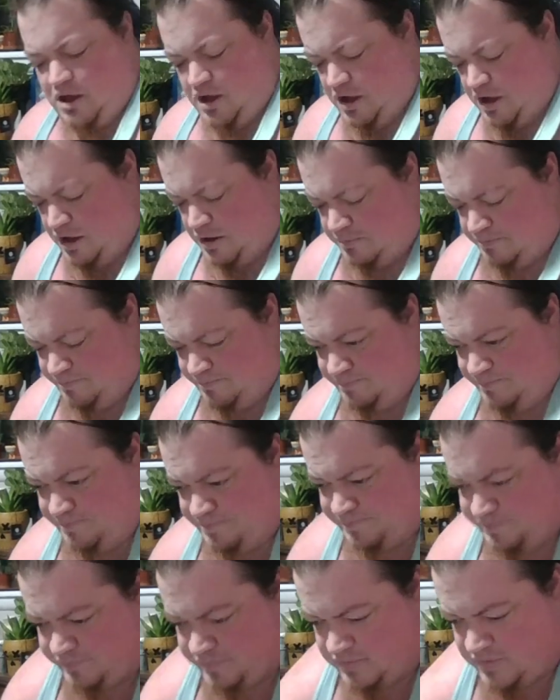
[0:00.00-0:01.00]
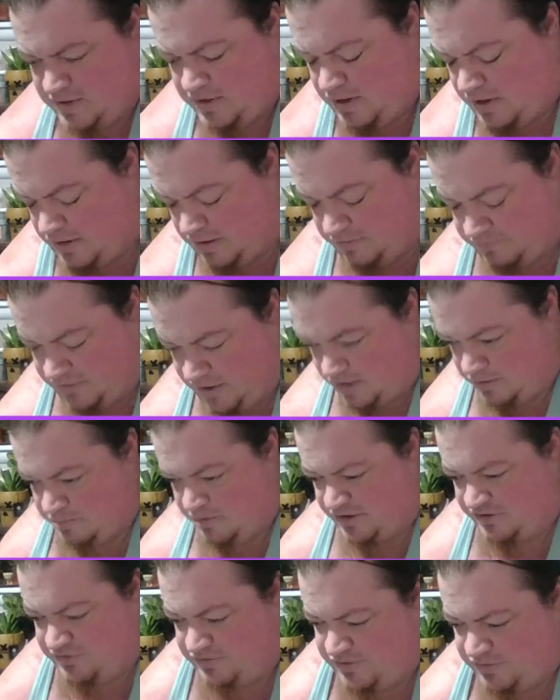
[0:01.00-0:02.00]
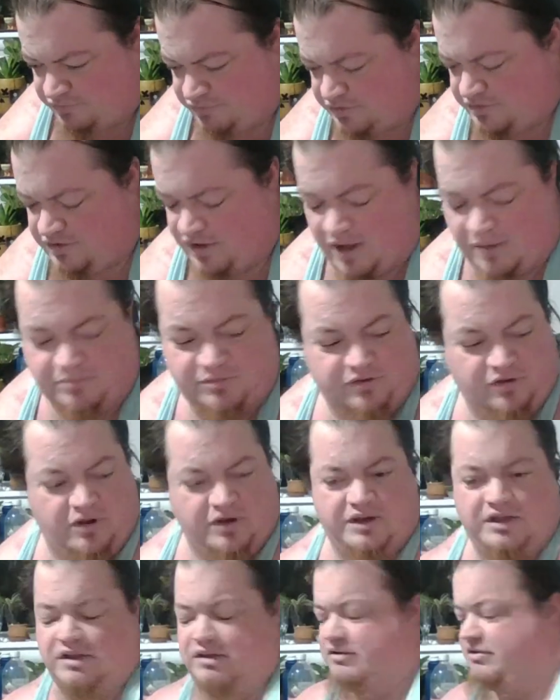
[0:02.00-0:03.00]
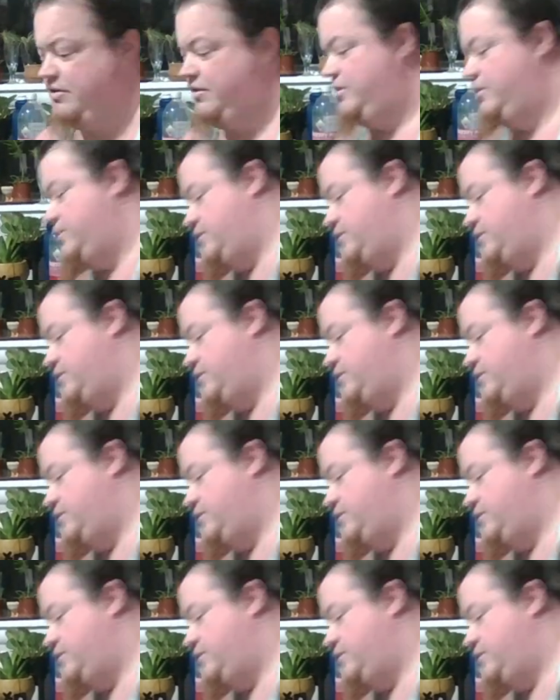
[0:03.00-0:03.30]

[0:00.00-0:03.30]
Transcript: Um, and I've got a bunch of different types on it.